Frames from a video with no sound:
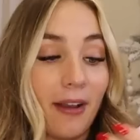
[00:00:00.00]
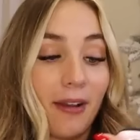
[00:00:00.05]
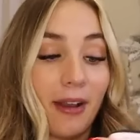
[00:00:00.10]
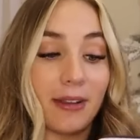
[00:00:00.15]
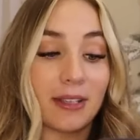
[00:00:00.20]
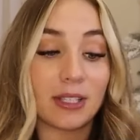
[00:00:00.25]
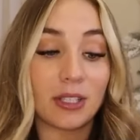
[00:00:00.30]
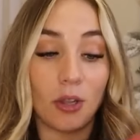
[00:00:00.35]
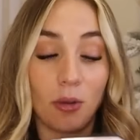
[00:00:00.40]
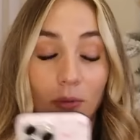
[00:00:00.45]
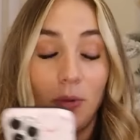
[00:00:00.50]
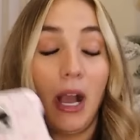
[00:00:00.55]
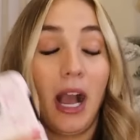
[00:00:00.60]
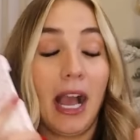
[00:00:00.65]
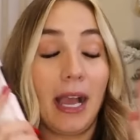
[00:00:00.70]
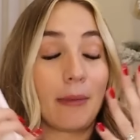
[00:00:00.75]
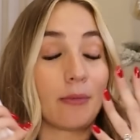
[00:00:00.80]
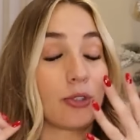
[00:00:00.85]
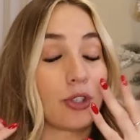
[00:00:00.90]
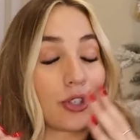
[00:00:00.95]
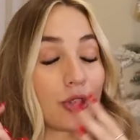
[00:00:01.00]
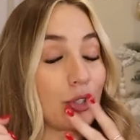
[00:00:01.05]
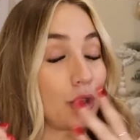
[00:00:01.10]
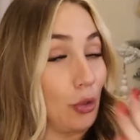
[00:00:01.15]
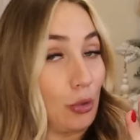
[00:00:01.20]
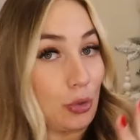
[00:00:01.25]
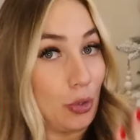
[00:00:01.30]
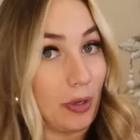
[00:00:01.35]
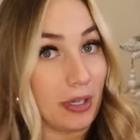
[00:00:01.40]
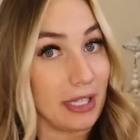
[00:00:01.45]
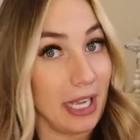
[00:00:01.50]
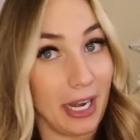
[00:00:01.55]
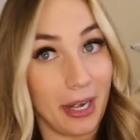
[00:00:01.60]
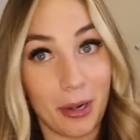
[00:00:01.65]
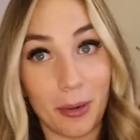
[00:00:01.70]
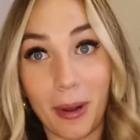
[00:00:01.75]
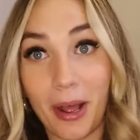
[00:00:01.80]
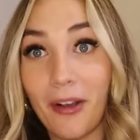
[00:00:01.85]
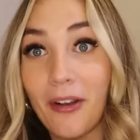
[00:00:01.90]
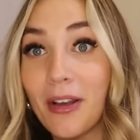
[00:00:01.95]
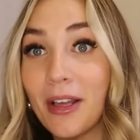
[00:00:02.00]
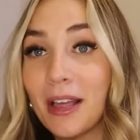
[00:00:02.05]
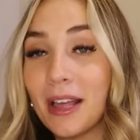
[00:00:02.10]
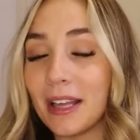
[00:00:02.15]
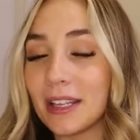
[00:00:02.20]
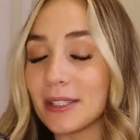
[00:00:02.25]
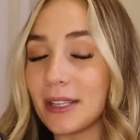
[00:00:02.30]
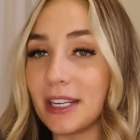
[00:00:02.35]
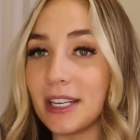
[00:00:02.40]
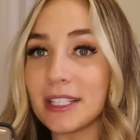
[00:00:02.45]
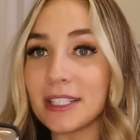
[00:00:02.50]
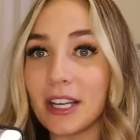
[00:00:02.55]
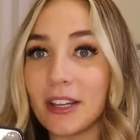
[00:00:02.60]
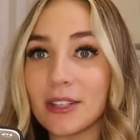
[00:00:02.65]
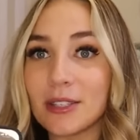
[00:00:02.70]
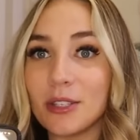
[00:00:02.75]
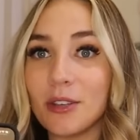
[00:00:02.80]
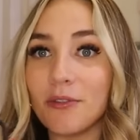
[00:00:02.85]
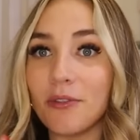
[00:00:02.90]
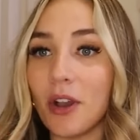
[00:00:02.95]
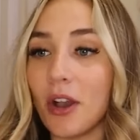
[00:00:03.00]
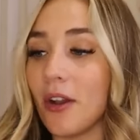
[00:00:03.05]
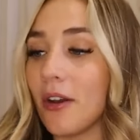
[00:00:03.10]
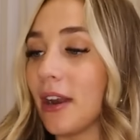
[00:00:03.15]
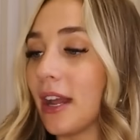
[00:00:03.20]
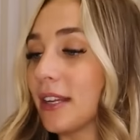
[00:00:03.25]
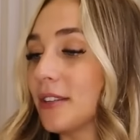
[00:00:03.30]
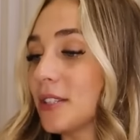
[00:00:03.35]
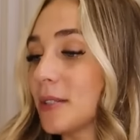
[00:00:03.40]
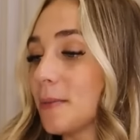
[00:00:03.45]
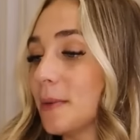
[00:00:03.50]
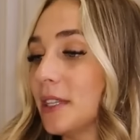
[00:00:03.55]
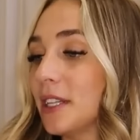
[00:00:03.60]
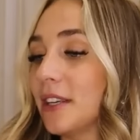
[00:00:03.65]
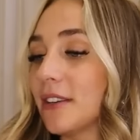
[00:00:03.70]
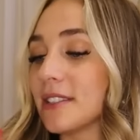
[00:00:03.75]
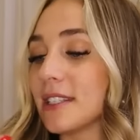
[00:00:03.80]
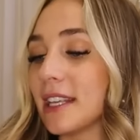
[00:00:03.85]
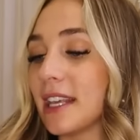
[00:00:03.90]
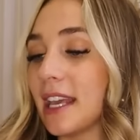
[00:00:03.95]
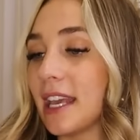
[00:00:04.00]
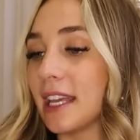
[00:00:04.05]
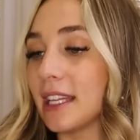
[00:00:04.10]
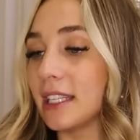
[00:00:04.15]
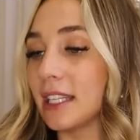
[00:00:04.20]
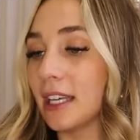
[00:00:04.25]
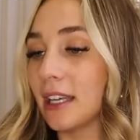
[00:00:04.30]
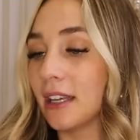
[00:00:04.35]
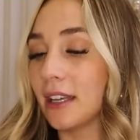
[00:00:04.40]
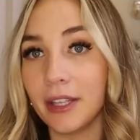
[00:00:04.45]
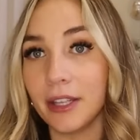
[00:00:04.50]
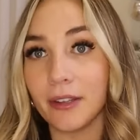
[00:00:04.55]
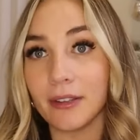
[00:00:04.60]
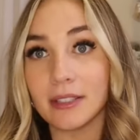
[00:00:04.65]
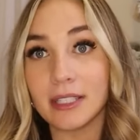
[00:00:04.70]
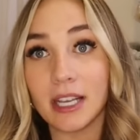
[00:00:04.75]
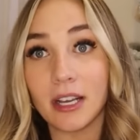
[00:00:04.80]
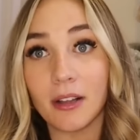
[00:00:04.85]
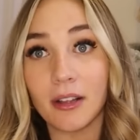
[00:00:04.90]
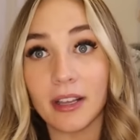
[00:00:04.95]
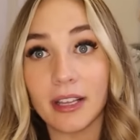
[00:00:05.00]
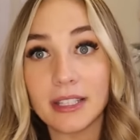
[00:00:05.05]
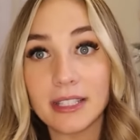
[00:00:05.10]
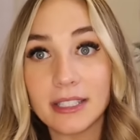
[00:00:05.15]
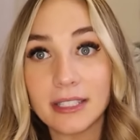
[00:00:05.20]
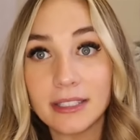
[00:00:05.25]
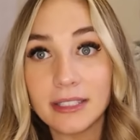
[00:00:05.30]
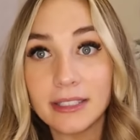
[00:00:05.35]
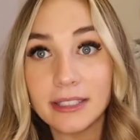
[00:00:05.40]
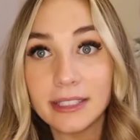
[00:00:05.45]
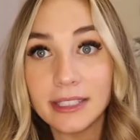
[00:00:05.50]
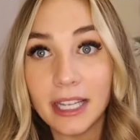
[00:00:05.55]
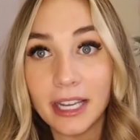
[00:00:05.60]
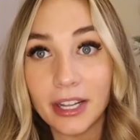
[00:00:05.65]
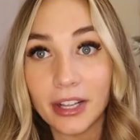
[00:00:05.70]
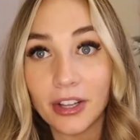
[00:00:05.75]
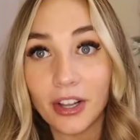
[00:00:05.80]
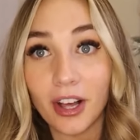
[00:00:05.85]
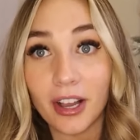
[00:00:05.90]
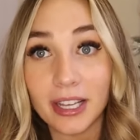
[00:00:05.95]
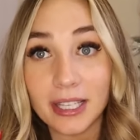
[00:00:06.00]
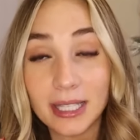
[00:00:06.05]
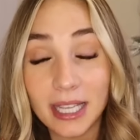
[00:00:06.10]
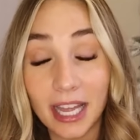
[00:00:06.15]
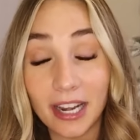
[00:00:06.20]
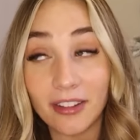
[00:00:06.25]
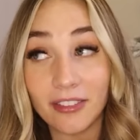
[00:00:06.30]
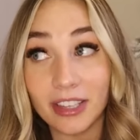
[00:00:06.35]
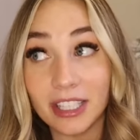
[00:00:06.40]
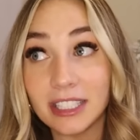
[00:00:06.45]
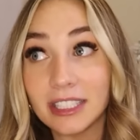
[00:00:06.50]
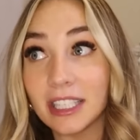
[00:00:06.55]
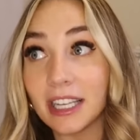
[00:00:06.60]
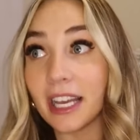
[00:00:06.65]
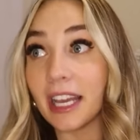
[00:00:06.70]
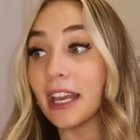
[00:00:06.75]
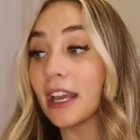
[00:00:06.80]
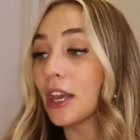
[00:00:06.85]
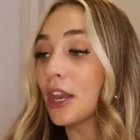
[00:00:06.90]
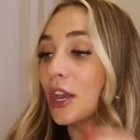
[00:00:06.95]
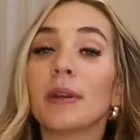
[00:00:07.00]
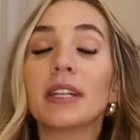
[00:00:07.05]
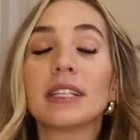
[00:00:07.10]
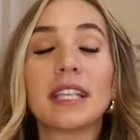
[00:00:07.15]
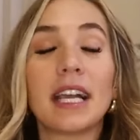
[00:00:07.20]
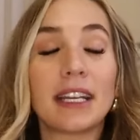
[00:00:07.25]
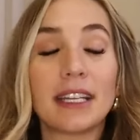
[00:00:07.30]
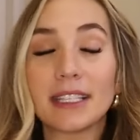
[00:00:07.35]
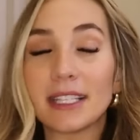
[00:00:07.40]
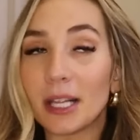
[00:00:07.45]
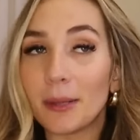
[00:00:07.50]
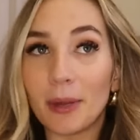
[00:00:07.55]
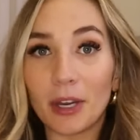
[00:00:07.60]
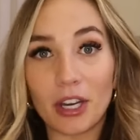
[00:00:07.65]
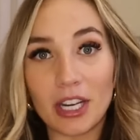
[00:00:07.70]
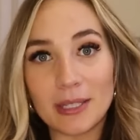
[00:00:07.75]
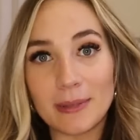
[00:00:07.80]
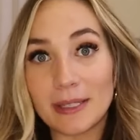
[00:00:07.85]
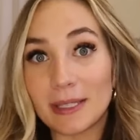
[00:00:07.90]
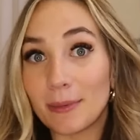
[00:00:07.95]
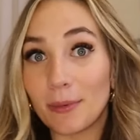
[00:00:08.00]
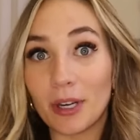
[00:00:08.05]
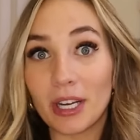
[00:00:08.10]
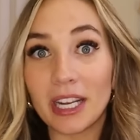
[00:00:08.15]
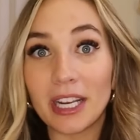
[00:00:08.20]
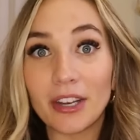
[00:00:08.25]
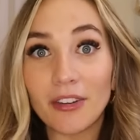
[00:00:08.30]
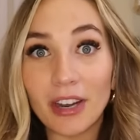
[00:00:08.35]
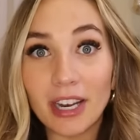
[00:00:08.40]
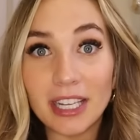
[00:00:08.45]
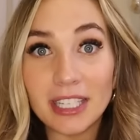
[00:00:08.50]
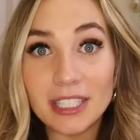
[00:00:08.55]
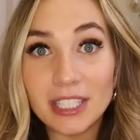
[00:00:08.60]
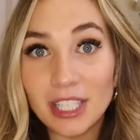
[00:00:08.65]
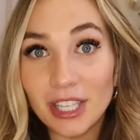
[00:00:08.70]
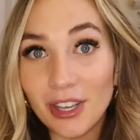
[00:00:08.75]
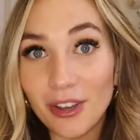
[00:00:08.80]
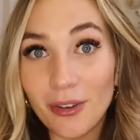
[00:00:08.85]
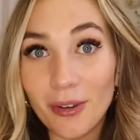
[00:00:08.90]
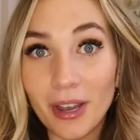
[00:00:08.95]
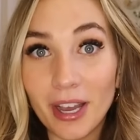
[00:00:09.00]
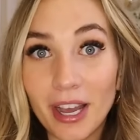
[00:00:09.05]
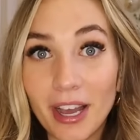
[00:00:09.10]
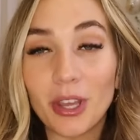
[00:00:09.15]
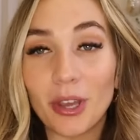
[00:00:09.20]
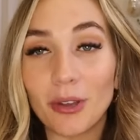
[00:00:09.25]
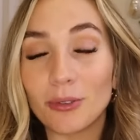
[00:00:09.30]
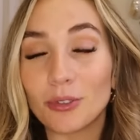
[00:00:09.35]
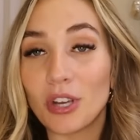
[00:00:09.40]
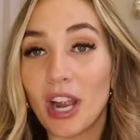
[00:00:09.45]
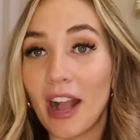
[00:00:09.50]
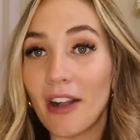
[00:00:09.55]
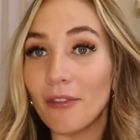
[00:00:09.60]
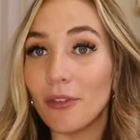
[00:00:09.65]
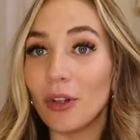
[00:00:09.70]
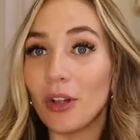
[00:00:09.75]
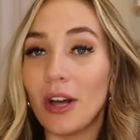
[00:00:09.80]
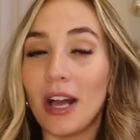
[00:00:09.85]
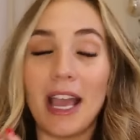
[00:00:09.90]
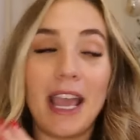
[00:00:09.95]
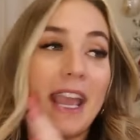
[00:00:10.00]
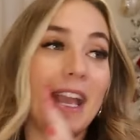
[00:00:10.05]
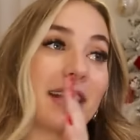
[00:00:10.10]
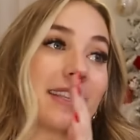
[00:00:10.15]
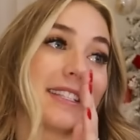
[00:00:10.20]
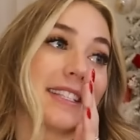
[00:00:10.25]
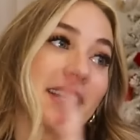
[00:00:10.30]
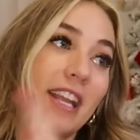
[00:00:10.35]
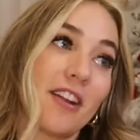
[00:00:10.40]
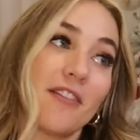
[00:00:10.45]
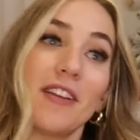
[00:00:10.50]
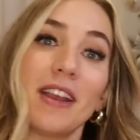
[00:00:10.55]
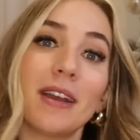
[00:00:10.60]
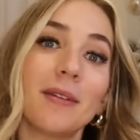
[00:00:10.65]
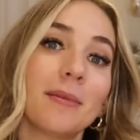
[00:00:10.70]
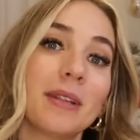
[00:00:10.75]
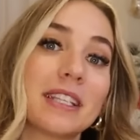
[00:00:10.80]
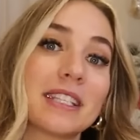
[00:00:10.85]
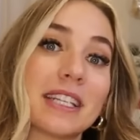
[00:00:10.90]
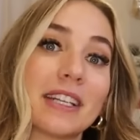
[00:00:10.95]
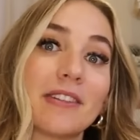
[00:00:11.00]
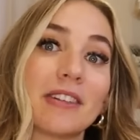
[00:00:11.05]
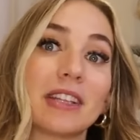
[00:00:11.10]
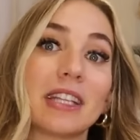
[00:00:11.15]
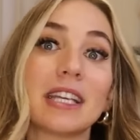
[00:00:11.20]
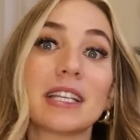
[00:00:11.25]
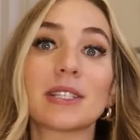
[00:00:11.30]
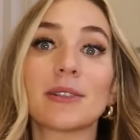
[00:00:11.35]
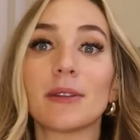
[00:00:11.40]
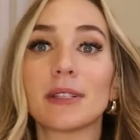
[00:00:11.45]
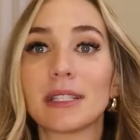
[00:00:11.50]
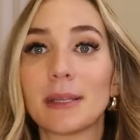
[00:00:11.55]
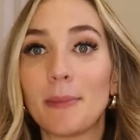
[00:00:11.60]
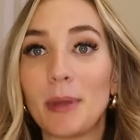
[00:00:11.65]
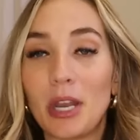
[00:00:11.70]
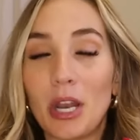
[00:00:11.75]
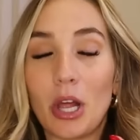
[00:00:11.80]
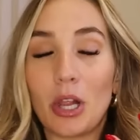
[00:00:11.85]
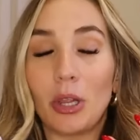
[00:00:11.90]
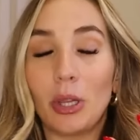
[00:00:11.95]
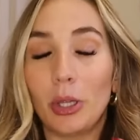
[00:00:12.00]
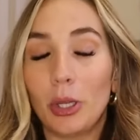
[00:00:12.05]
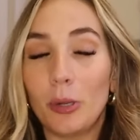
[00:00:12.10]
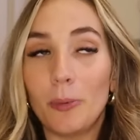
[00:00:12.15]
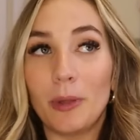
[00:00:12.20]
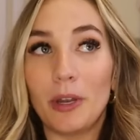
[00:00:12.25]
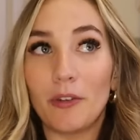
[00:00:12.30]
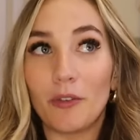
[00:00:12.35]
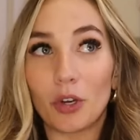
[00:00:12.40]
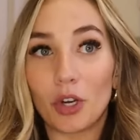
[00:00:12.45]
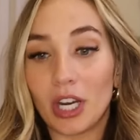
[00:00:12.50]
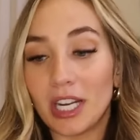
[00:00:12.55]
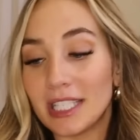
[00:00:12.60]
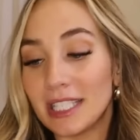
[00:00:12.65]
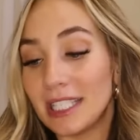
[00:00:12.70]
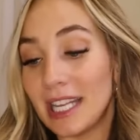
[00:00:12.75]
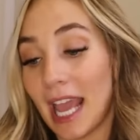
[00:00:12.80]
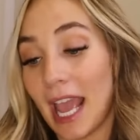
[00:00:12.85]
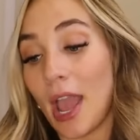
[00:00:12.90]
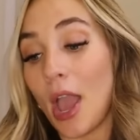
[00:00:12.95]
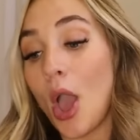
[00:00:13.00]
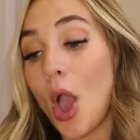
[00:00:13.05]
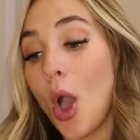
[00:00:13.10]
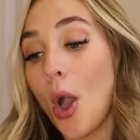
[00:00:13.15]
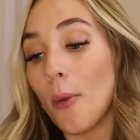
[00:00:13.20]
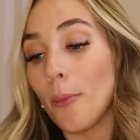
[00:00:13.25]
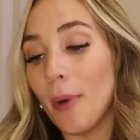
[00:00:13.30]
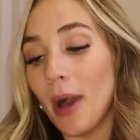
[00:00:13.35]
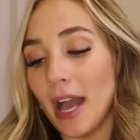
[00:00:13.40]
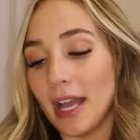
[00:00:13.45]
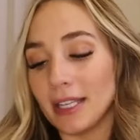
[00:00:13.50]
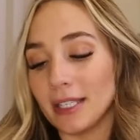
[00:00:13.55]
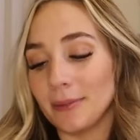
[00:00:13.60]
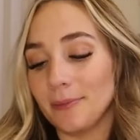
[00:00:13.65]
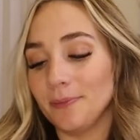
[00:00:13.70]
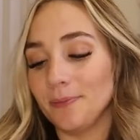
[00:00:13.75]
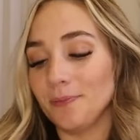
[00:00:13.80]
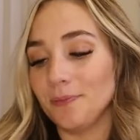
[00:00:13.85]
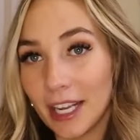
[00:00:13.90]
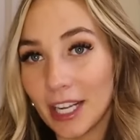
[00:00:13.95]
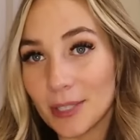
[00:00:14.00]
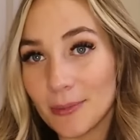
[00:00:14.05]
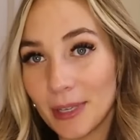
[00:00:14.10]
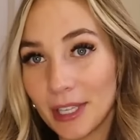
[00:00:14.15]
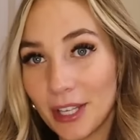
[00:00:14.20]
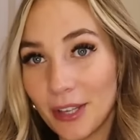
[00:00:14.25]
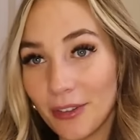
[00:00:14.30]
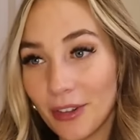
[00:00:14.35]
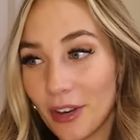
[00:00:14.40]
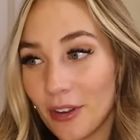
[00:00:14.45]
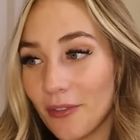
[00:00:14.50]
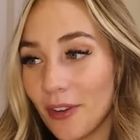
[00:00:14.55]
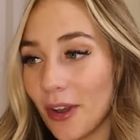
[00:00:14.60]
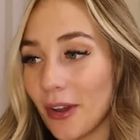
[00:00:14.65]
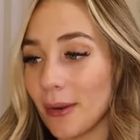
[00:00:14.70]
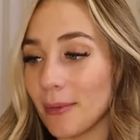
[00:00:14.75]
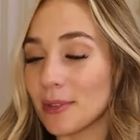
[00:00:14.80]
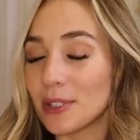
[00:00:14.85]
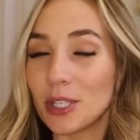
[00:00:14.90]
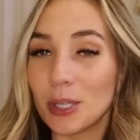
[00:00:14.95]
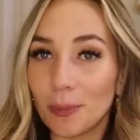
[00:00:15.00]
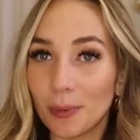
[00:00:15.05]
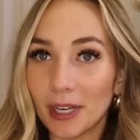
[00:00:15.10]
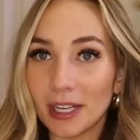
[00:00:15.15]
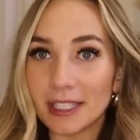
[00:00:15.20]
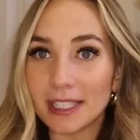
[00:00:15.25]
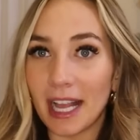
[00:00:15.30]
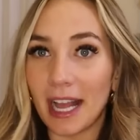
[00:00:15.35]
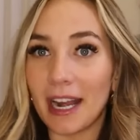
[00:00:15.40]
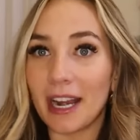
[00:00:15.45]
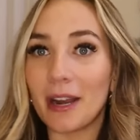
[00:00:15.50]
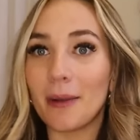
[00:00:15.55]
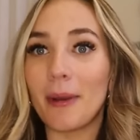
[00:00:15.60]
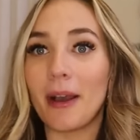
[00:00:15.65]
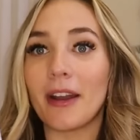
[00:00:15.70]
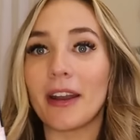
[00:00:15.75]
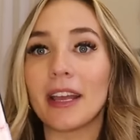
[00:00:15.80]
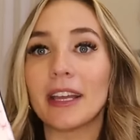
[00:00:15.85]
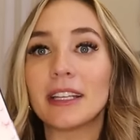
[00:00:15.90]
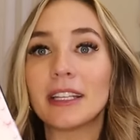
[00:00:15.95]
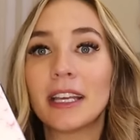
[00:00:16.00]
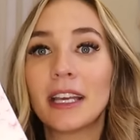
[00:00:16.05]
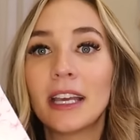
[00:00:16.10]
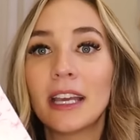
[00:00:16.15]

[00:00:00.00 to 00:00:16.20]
I so, I'm just so, so excited about. So I just got this new phone. I've just been using it. You can tell it's ten o'clock, it's kind of late tonight. We just had to celebrate Christmas and we're getting ready to go travel and see our families and everything. So it's been a little bit of a crazy day. But here's my cute little phone. I'm super excited about it.